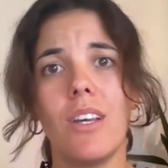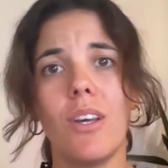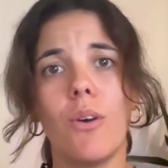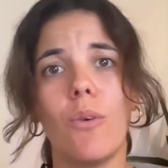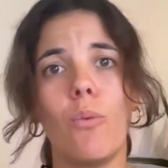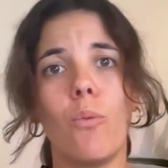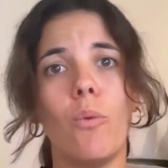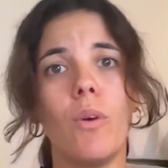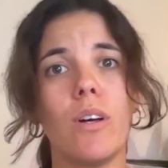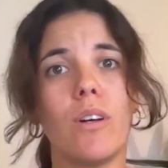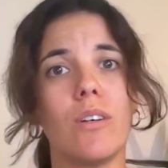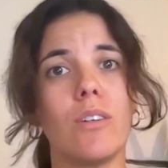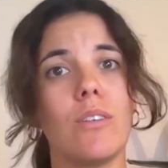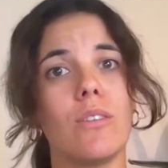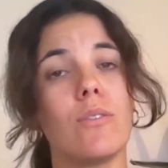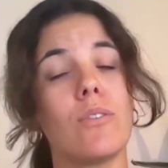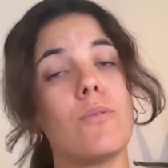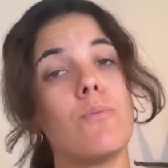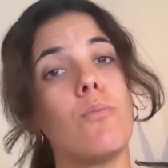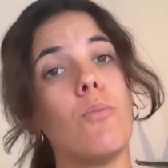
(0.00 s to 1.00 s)

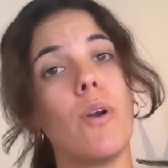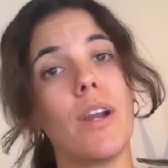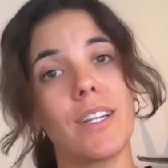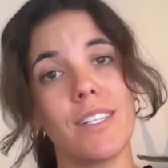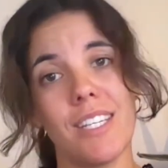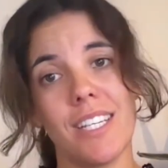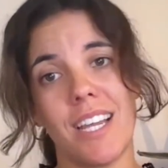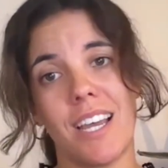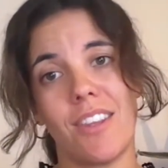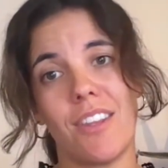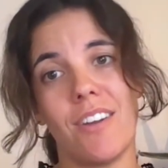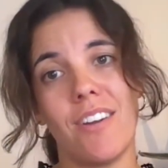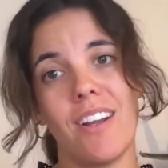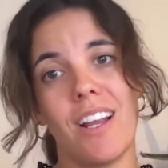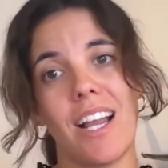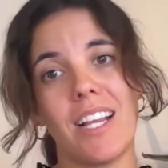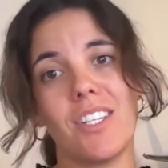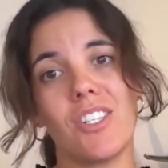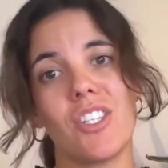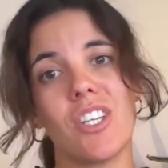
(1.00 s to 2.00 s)
We'll work together
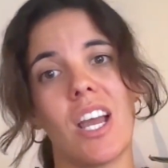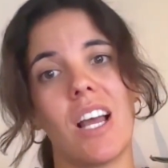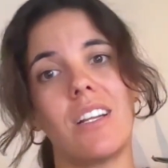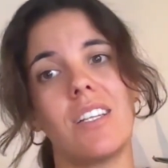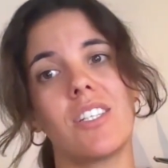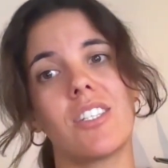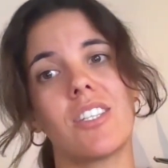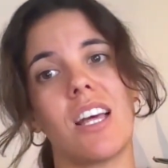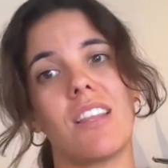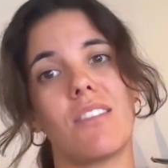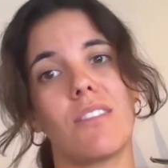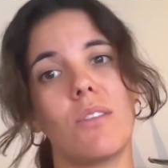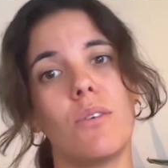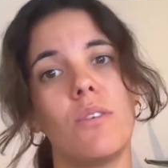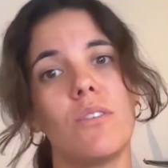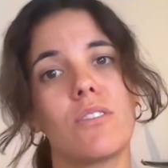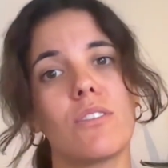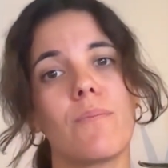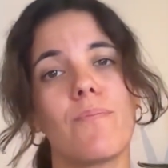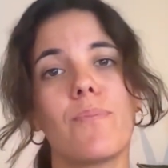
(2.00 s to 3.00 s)
and challenge that thought,